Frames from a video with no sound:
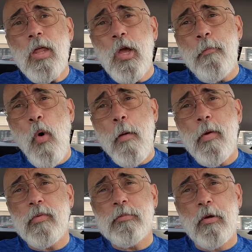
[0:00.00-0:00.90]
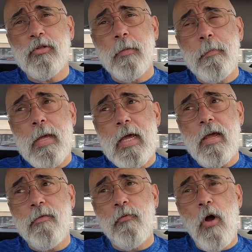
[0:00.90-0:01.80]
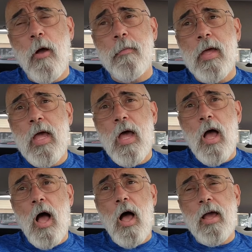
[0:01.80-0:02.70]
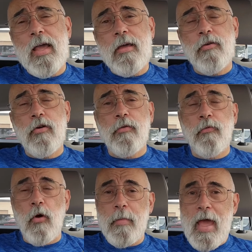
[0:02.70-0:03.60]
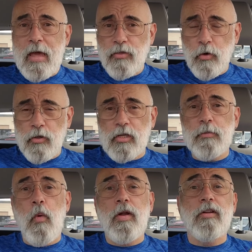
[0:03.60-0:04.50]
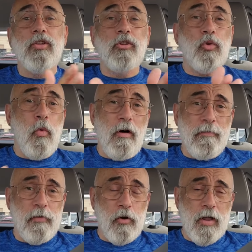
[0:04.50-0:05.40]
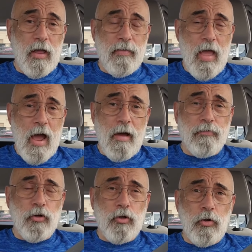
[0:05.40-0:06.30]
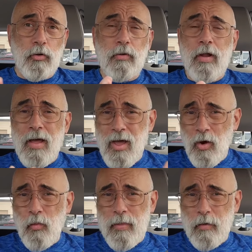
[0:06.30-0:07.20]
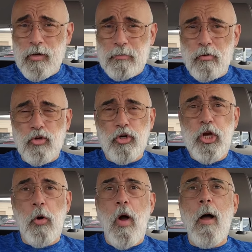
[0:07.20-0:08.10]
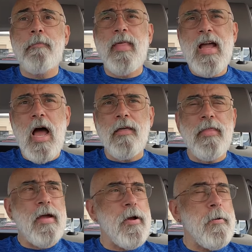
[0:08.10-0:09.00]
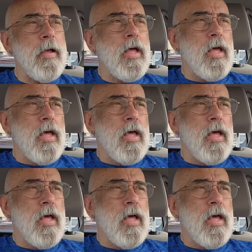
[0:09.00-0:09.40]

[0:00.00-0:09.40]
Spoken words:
The appointment was supposed to be from either from 8:30 this morning till 12:30 in the afternoon. When they were supposed to show up, they got there